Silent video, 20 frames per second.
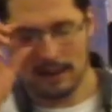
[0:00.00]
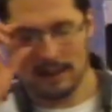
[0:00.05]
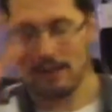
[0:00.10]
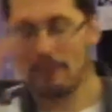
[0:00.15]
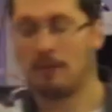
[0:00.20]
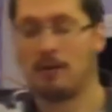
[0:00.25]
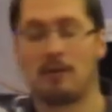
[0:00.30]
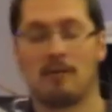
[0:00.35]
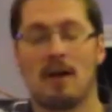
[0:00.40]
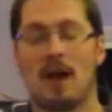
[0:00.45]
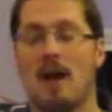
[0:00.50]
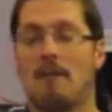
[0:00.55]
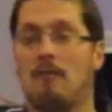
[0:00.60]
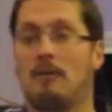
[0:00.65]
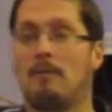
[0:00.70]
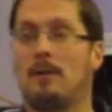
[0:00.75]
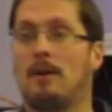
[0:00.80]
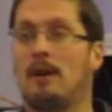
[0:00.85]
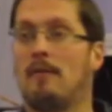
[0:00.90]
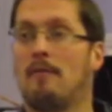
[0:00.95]
If you've
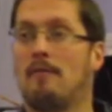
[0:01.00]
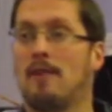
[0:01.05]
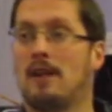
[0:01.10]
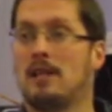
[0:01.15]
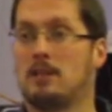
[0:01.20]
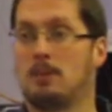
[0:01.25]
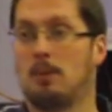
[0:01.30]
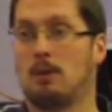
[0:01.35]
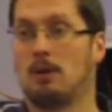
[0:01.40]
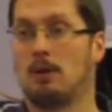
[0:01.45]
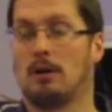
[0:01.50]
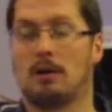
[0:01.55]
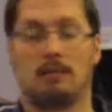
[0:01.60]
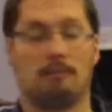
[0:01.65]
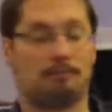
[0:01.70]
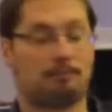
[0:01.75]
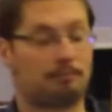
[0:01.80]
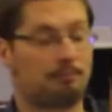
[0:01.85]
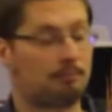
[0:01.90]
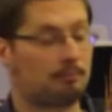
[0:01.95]
ever been on Facebook
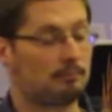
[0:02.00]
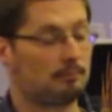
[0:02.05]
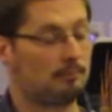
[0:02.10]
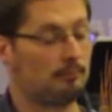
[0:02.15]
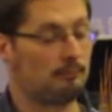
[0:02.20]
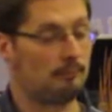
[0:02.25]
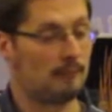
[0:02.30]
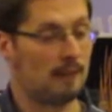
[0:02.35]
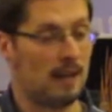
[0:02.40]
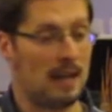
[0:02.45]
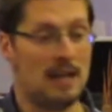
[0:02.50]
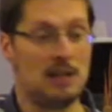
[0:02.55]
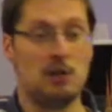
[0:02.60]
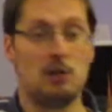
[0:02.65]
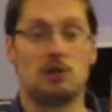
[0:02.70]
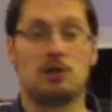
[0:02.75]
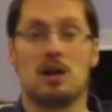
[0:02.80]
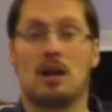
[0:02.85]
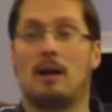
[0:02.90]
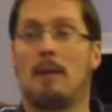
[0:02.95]

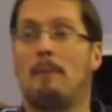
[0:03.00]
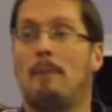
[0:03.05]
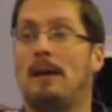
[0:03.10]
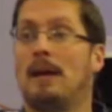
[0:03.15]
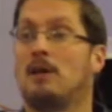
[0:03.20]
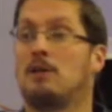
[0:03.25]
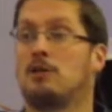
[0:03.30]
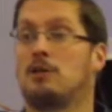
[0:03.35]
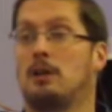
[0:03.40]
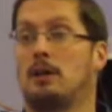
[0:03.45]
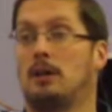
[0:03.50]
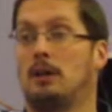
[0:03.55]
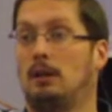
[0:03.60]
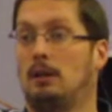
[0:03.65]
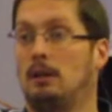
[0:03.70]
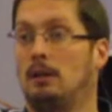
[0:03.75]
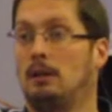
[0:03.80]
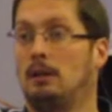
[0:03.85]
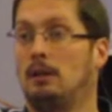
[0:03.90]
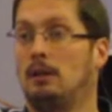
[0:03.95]
and you share a picture
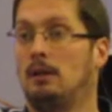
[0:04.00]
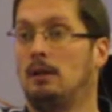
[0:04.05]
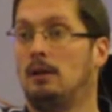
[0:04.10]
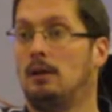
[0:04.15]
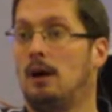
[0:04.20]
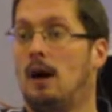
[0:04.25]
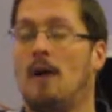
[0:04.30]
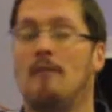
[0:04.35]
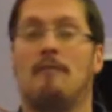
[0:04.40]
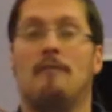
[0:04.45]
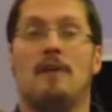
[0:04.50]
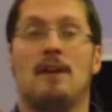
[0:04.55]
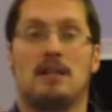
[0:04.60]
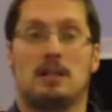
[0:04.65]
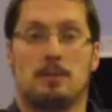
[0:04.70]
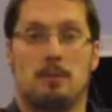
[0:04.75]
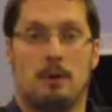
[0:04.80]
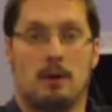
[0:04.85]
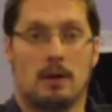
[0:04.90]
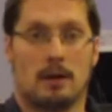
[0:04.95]
on
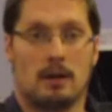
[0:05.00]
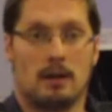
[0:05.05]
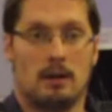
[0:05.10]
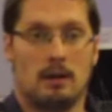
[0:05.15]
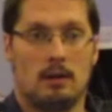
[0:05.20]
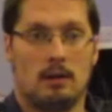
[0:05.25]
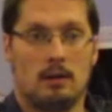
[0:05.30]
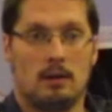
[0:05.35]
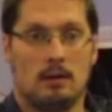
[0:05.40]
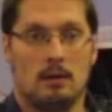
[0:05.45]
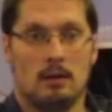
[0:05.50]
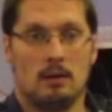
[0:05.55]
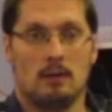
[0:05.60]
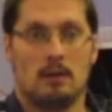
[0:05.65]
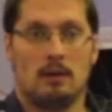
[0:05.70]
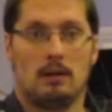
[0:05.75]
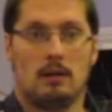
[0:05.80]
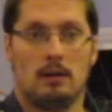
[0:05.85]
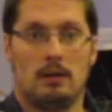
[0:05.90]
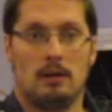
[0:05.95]
Facebook,
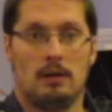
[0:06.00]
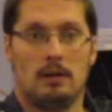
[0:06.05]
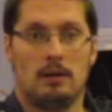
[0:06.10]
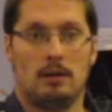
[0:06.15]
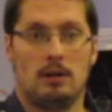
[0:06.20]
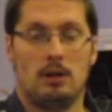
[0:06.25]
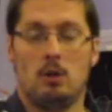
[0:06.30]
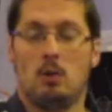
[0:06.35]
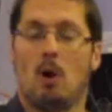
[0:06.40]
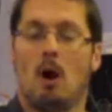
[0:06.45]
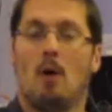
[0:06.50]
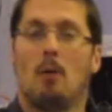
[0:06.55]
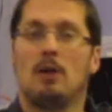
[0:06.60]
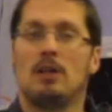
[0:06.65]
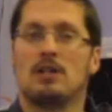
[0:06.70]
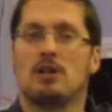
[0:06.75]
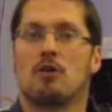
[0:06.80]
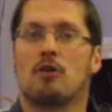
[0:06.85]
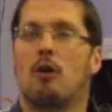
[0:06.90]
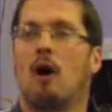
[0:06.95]
you
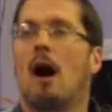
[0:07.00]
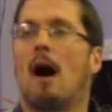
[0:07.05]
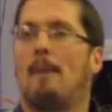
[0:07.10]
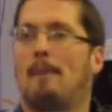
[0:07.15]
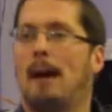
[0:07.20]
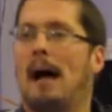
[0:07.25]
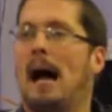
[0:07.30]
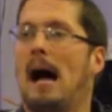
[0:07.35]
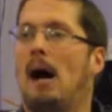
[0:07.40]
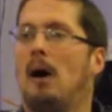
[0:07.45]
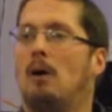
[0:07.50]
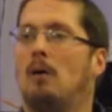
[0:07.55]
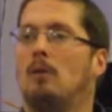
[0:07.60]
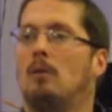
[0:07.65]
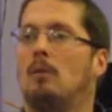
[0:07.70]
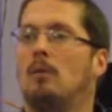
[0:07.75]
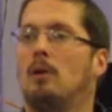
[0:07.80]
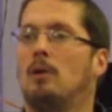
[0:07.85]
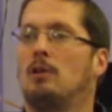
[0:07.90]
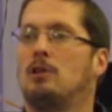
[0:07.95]
always crop
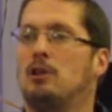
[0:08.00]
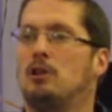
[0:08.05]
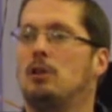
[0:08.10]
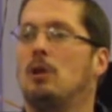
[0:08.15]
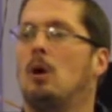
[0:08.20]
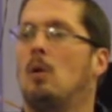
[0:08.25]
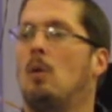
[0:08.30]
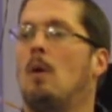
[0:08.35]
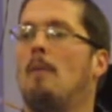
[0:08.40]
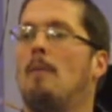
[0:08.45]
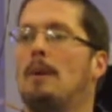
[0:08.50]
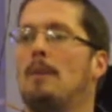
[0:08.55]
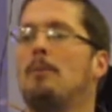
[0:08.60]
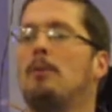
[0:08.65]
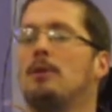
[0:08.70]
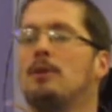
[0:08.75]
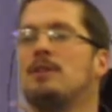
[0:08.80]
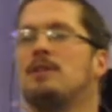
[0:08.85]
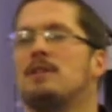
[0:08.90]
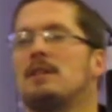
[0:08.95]
out what you don't want
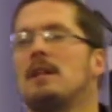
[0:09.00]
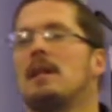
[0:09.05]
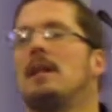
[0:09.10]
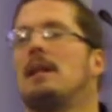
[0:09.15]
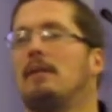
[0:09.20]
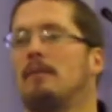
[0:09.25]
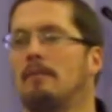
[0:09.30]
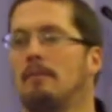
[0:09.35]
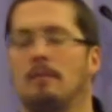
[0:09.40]
people to see.